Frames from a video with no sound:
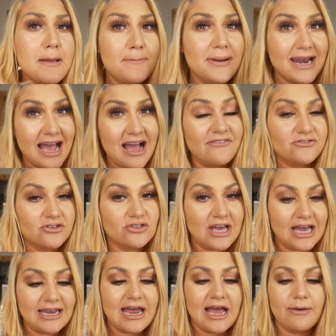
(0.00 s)
but after
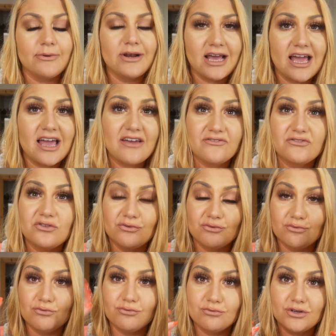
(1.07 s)
that I will have
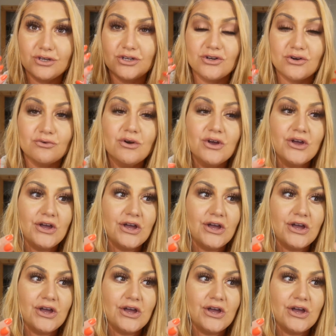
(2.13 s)
to, you know,